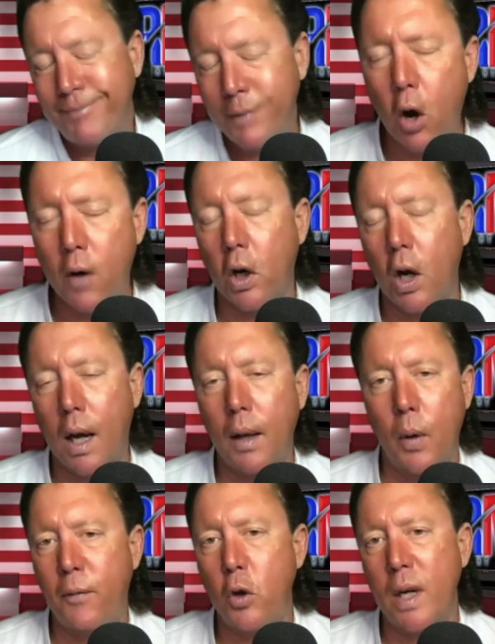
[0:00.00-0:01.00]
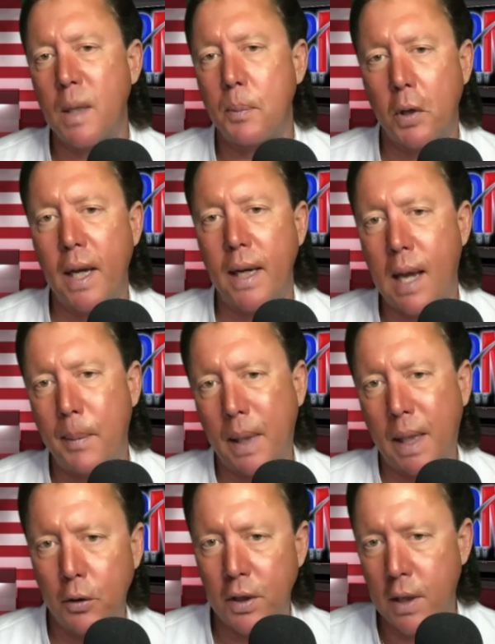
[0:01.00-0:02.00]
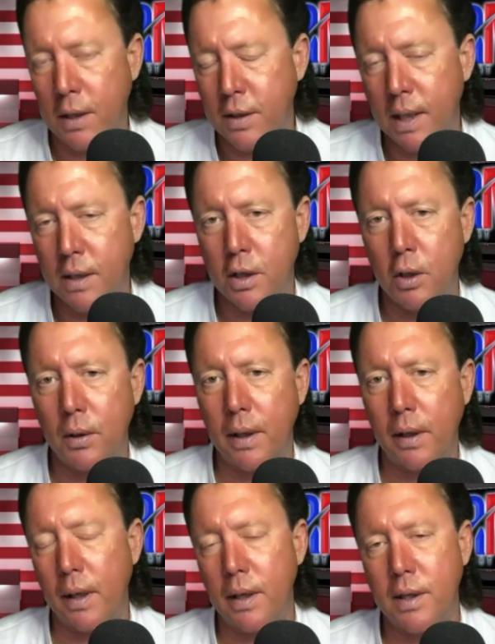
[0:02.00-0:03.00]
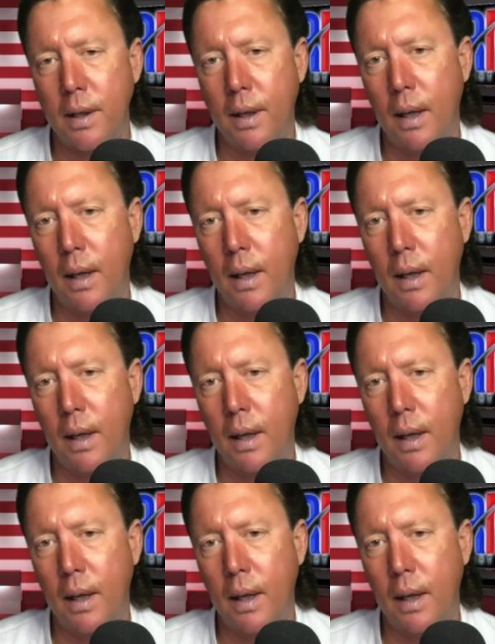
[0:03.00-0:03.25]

overall, if you had to predict, how many seats do you think are going to turn?